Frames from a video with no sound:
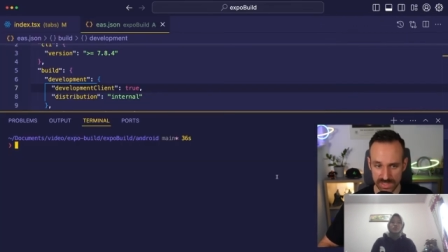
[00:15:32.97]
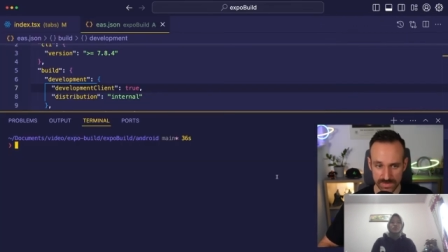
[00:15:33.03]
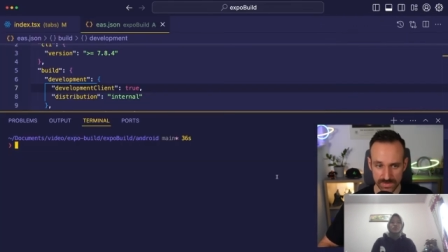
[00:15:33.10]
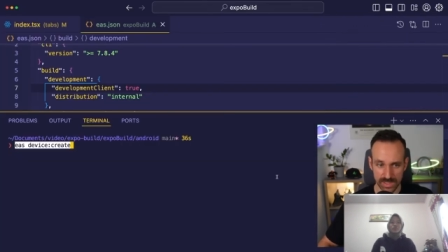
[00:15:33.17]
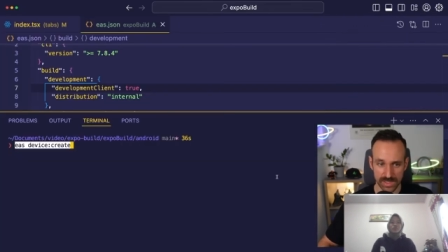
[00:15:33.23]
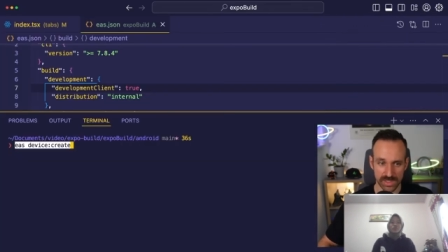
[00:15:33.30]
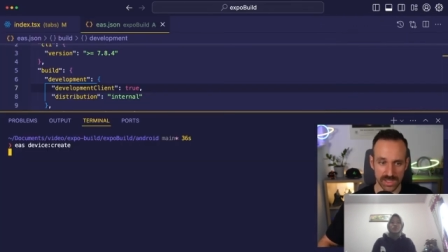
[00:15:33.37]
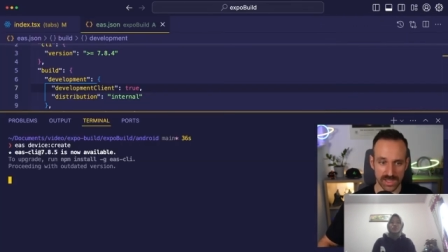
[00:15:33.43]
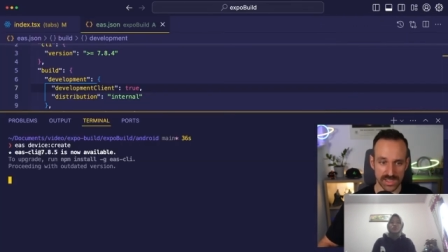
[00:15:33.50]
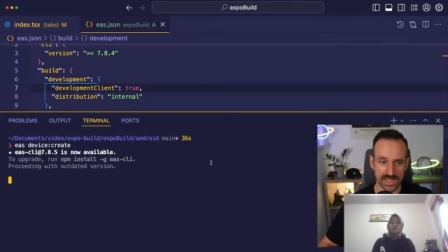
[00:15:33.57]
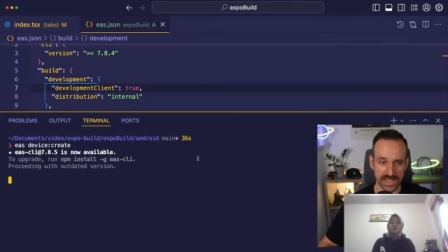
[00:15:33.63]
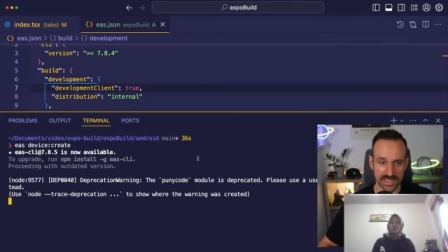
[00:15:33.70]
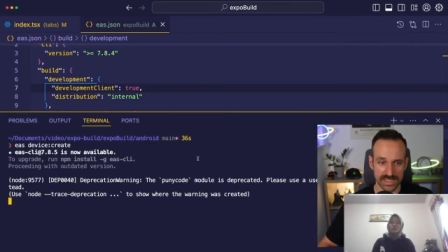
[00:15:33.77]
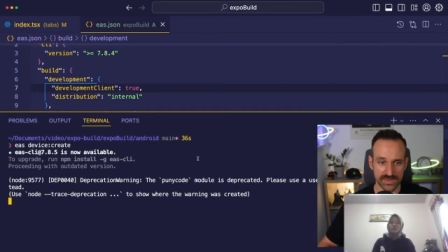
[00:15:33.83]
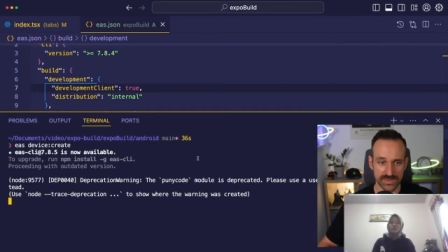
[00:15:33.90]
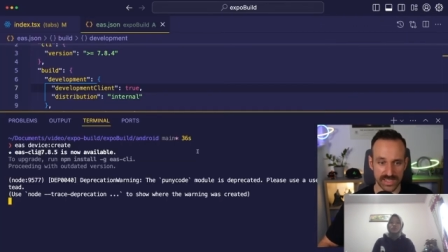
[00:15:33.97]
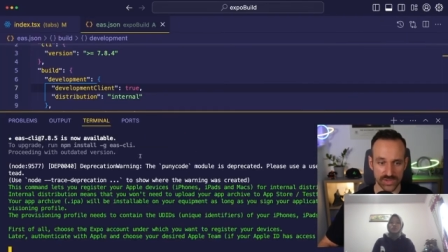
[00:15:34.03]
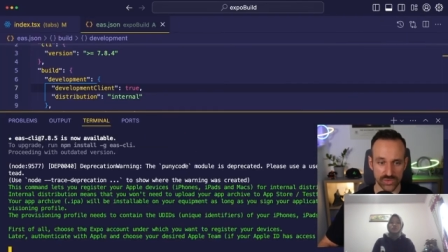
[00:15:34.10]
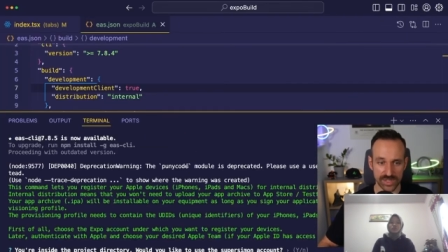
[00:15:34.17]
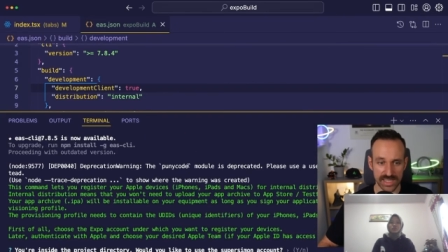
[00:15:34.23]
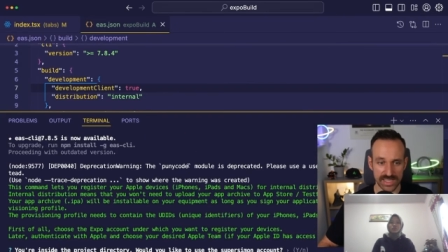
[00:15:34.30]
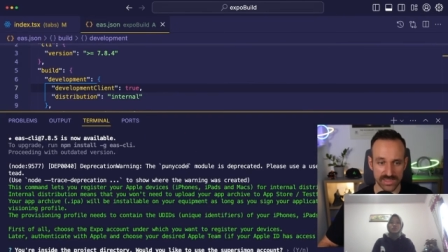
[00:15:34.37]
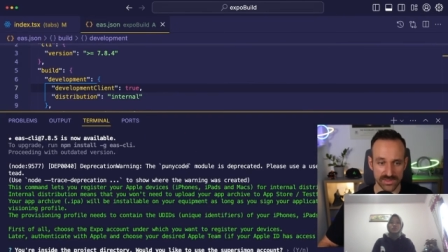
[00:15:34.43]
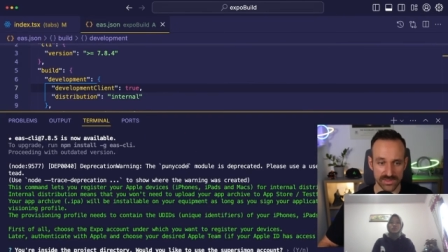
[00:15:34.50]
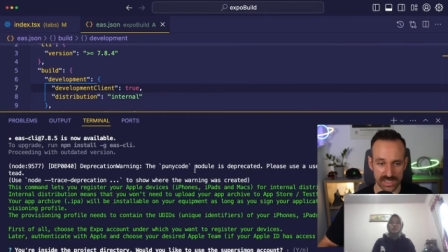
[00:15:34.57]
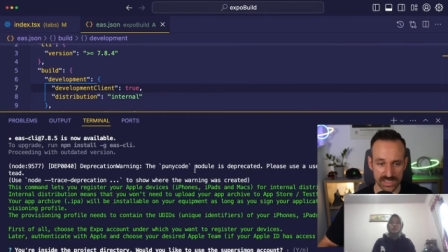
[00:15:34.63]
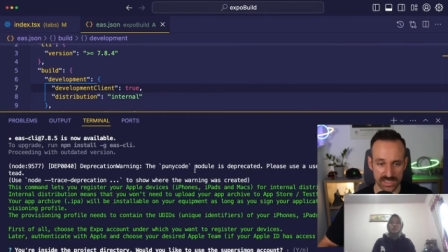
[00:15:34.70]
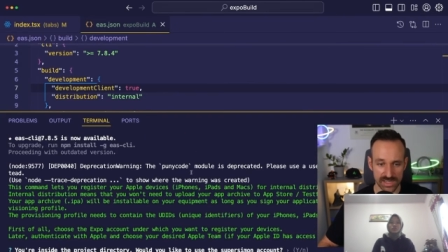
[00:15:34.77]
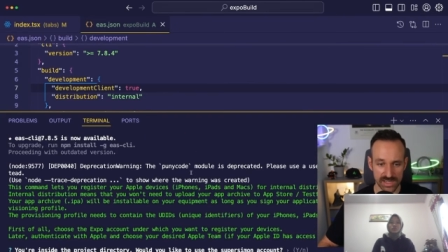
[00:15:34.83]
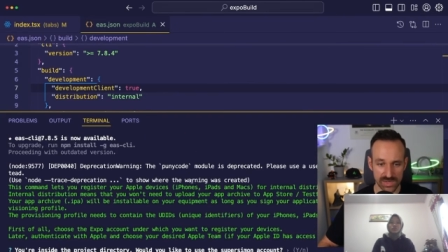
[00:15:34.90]
this. EAS device create. So I
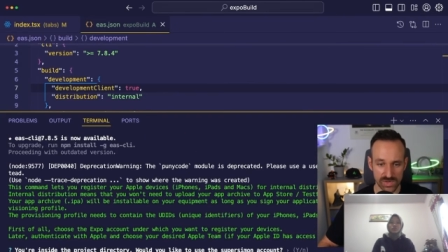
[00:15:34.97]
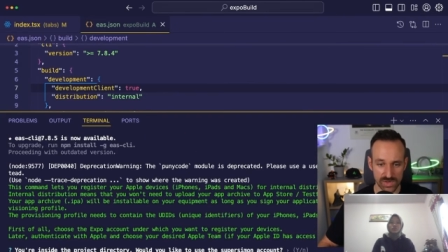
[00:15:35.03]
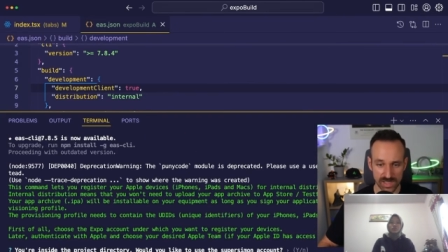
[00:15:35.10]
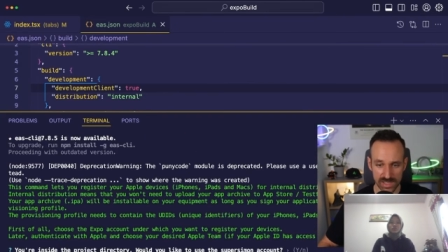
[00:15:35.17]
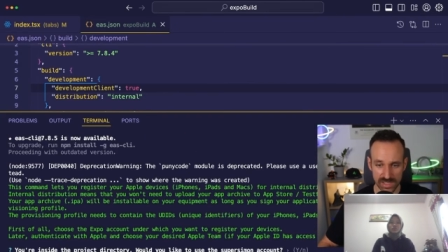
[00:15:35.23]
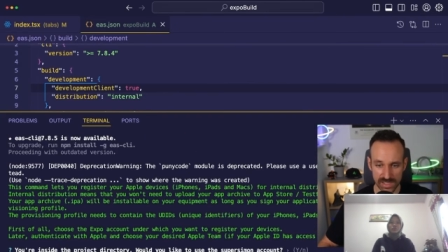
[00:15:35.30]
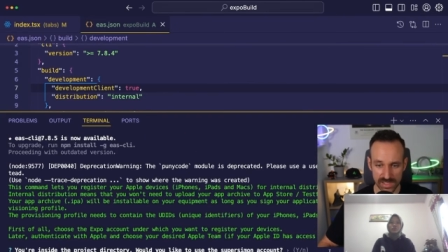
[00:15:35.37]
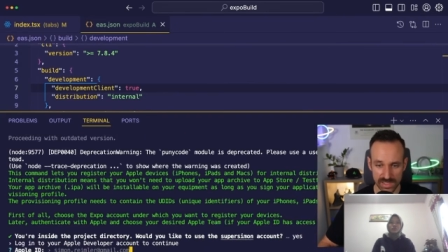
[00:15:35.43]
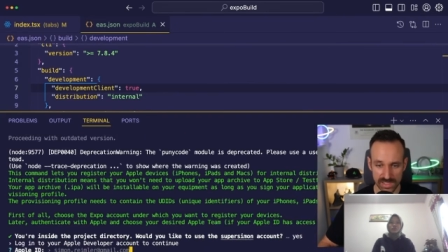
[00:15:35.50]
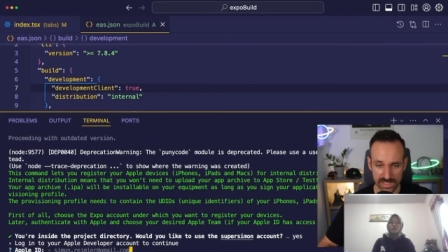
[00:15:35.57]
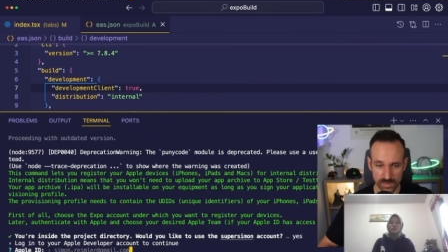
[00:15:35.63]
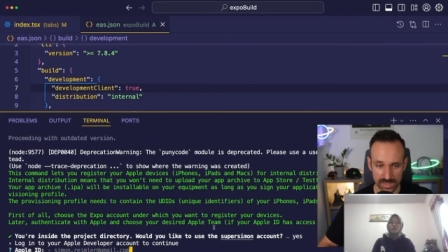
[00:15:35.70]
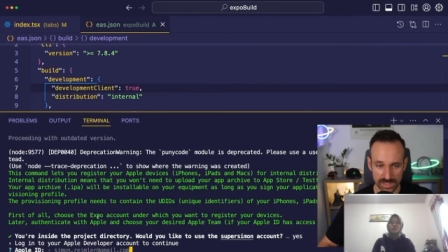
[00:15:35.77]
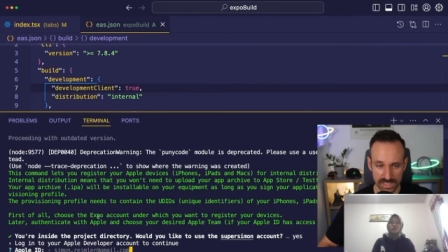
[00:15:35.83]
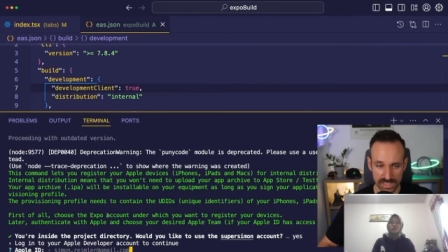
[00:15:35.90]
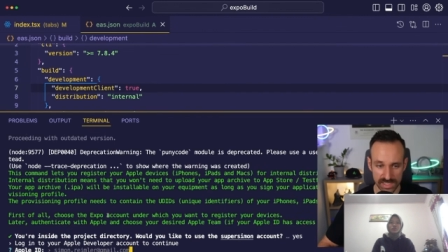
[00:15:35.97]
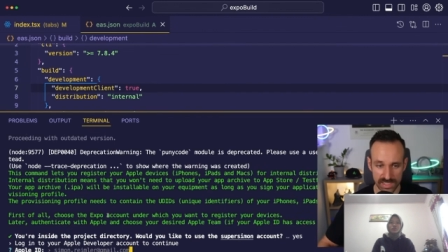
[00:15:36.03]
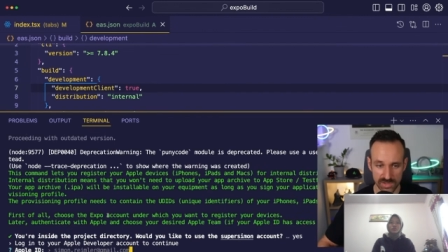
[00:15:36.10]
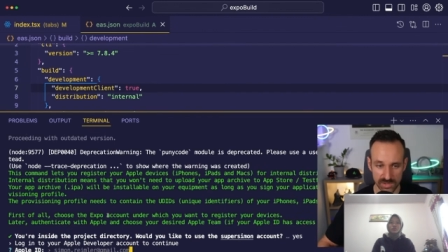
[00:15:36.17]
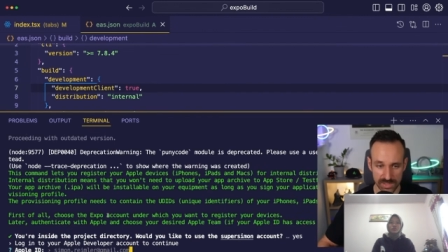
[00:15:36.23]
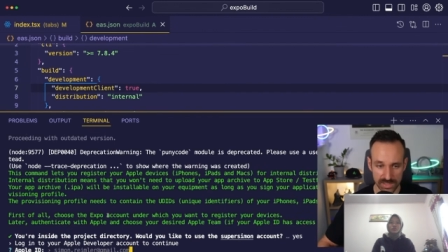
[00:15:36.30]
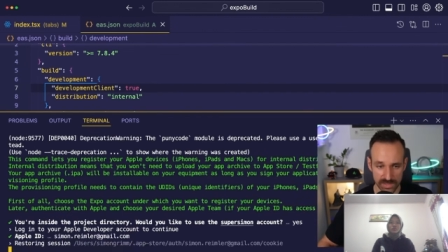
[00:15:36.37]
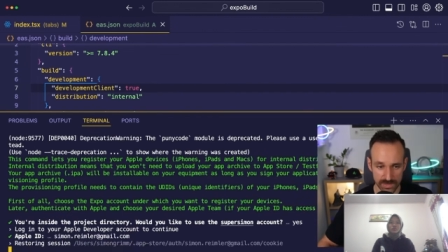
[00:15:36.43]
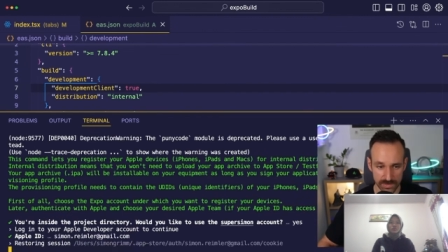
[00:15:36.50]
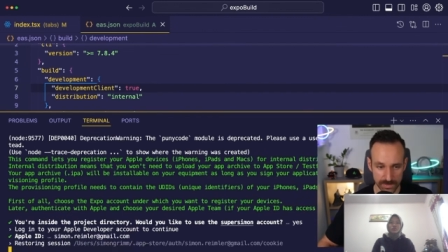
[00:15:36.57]
can now, yes, I want that account.